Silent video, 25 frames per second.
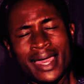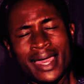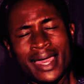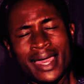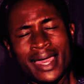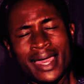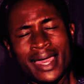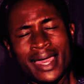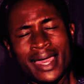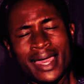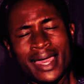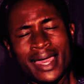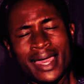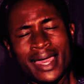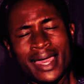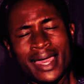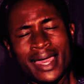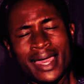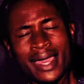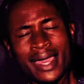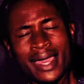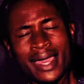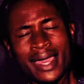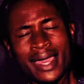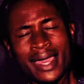
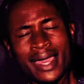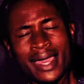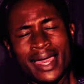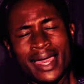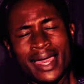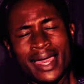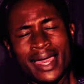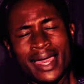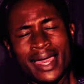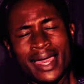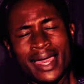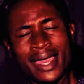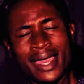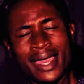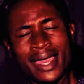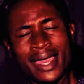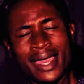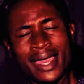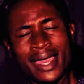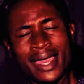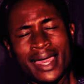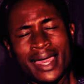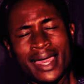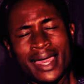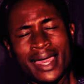
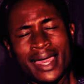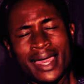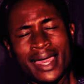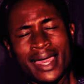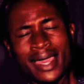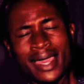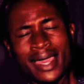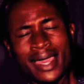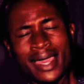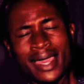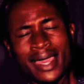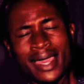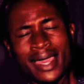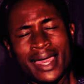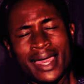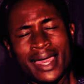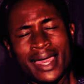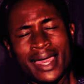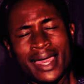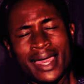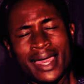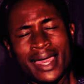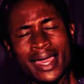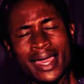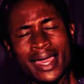
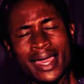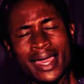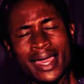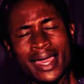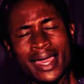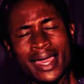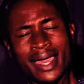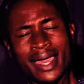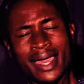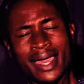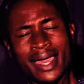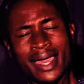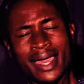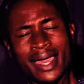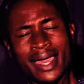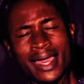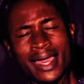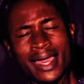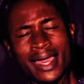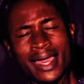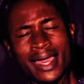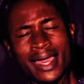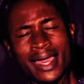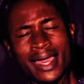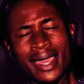
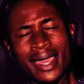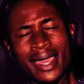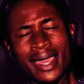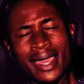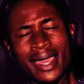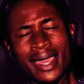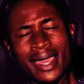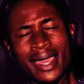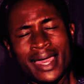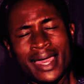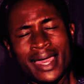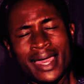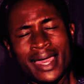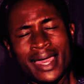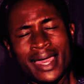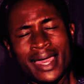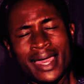This is a still picture; no speech is visible.